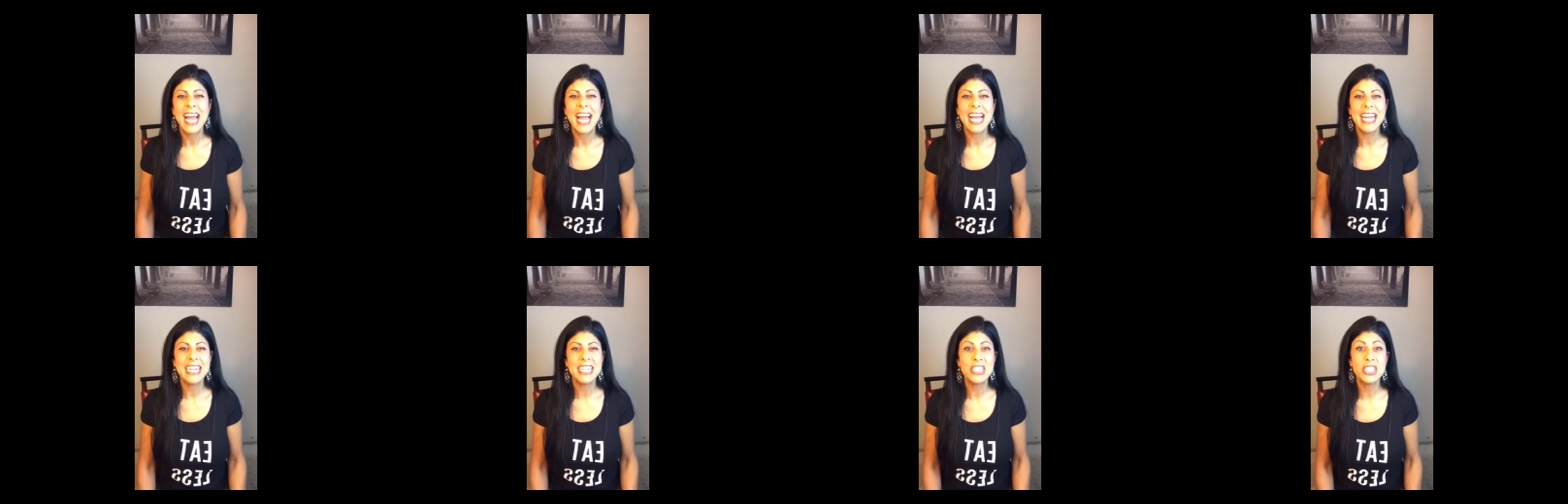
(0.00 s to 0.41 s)

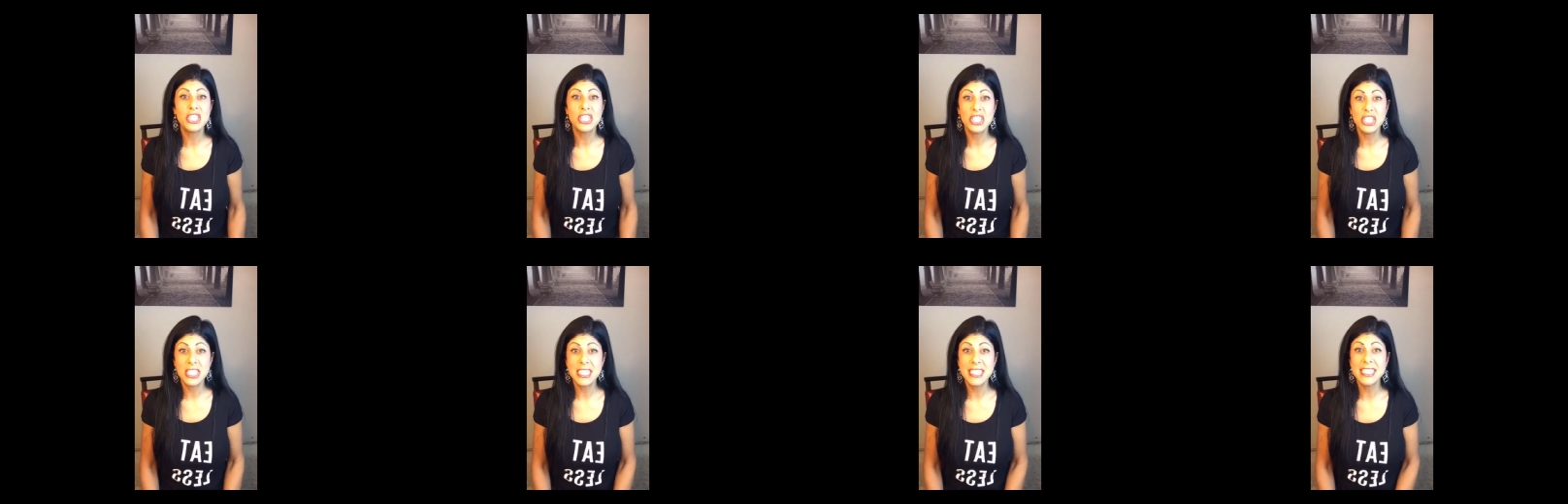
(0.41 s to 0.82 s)
And
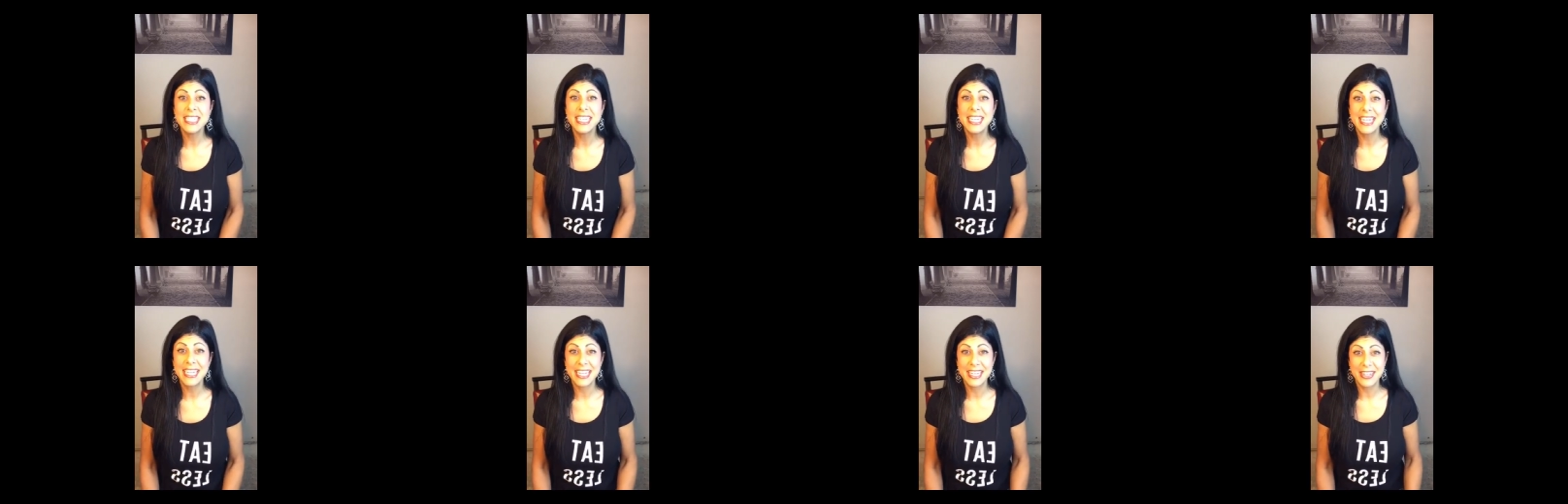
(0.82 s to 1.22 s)
she
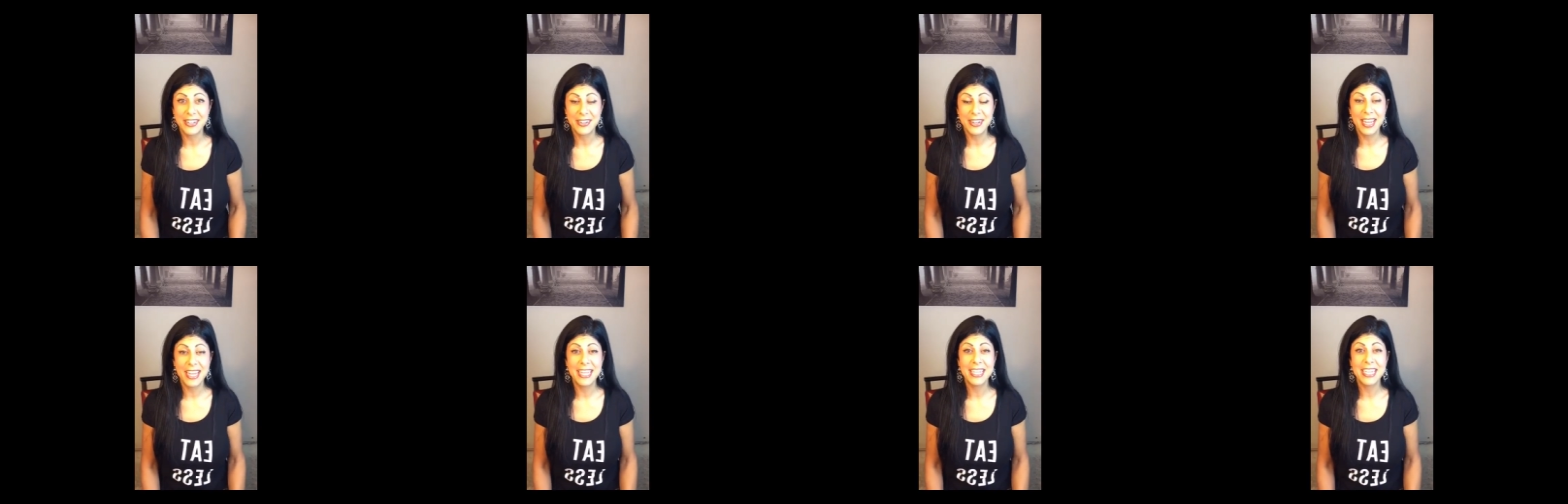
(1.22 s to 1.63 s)
did it,
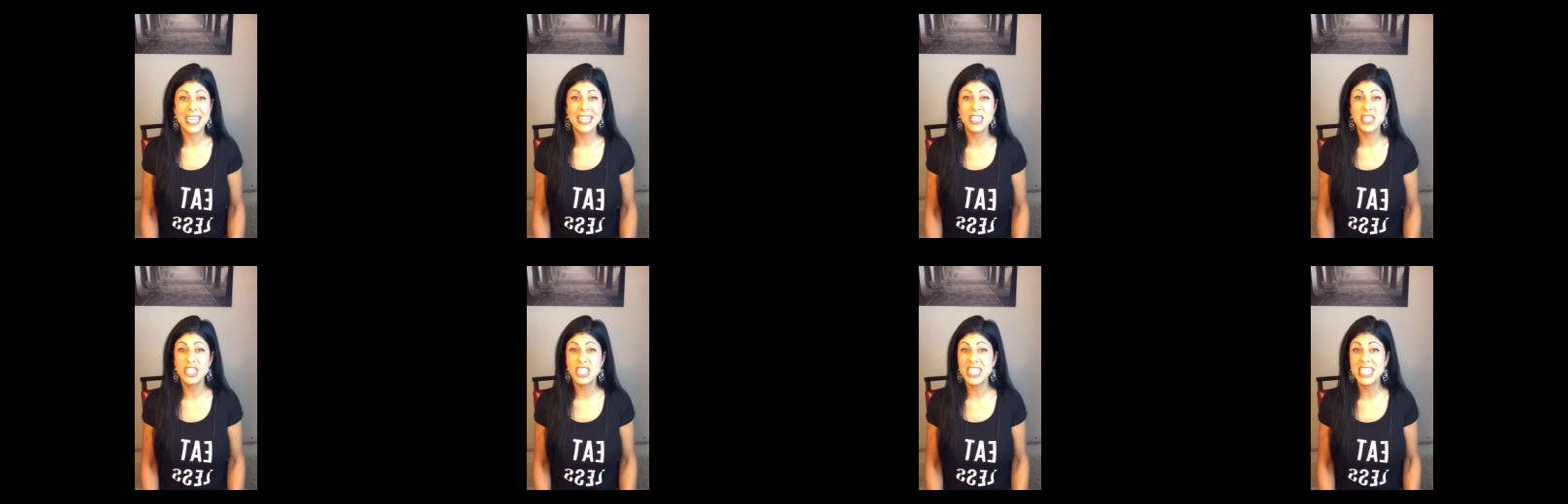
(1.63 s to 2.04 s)
okay?
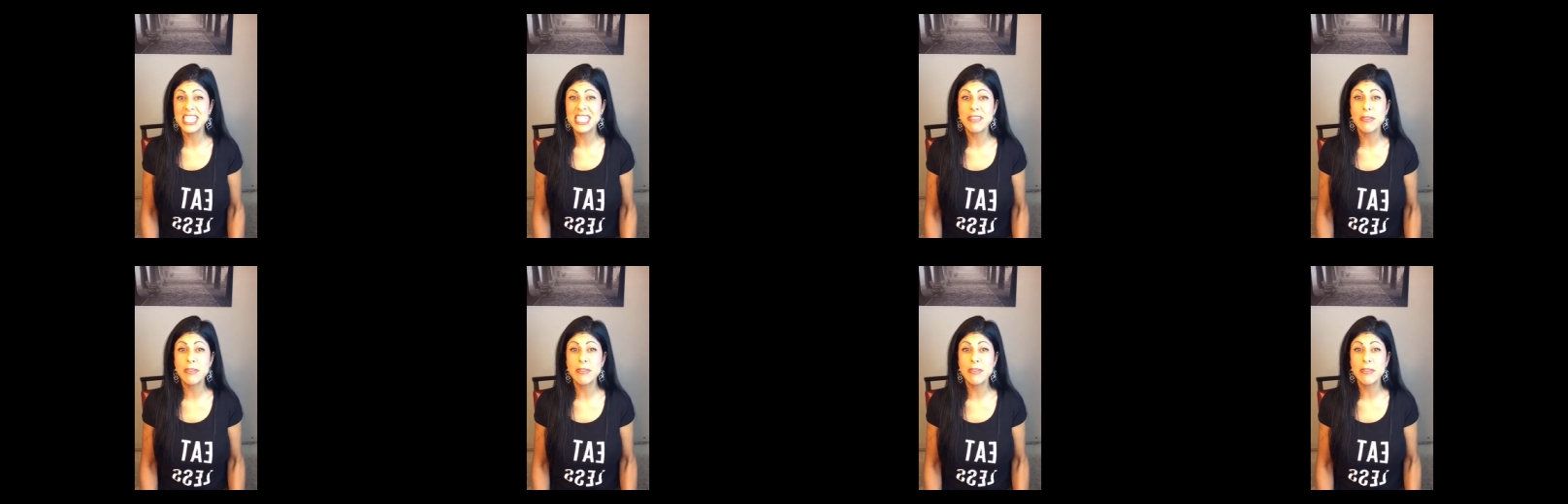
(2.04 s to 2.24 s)
And she didn't